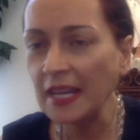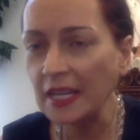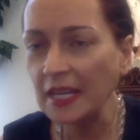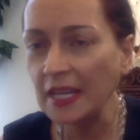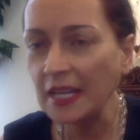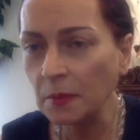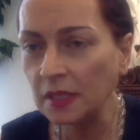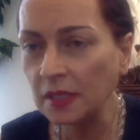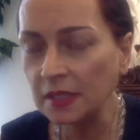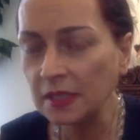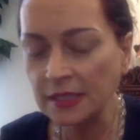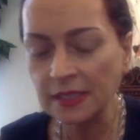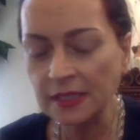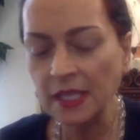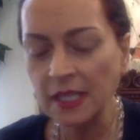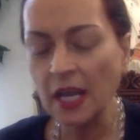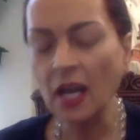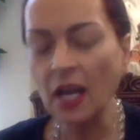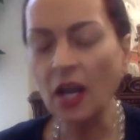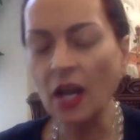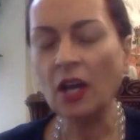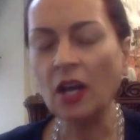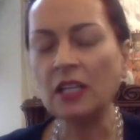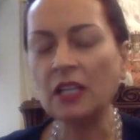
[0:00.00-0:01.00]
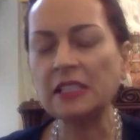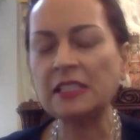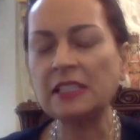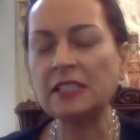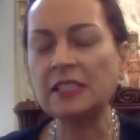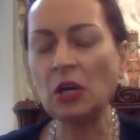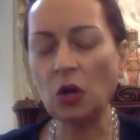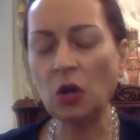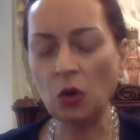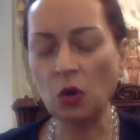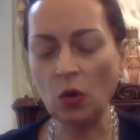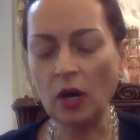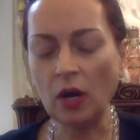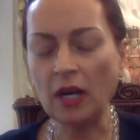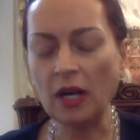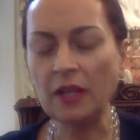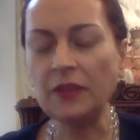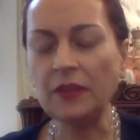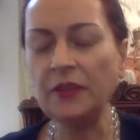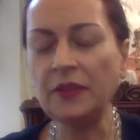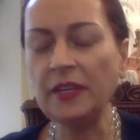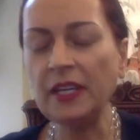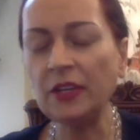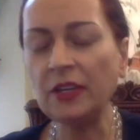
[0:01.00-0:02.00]
animals. So
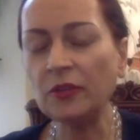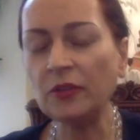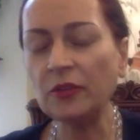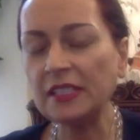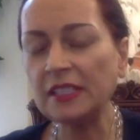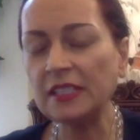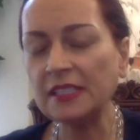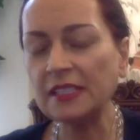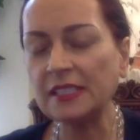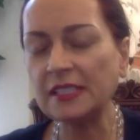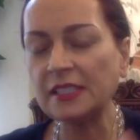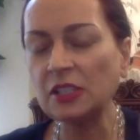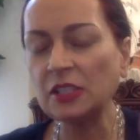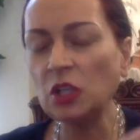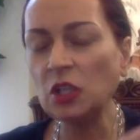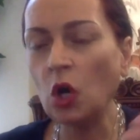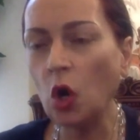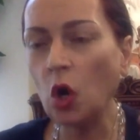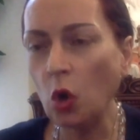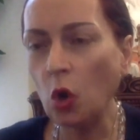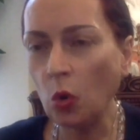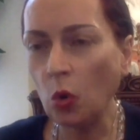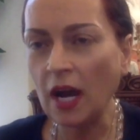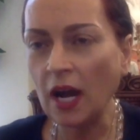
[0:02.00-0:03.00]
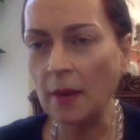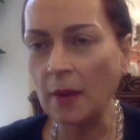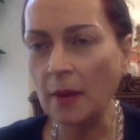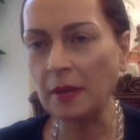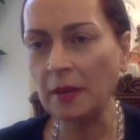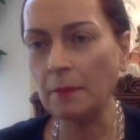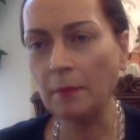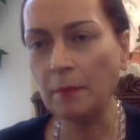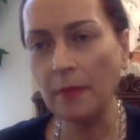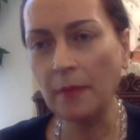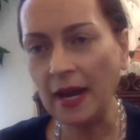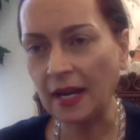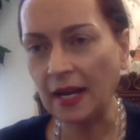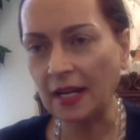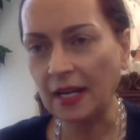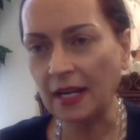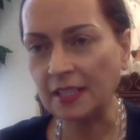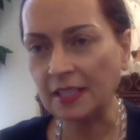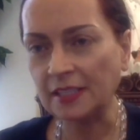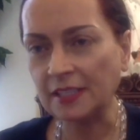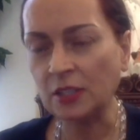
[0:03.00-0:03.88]
there is no coming back.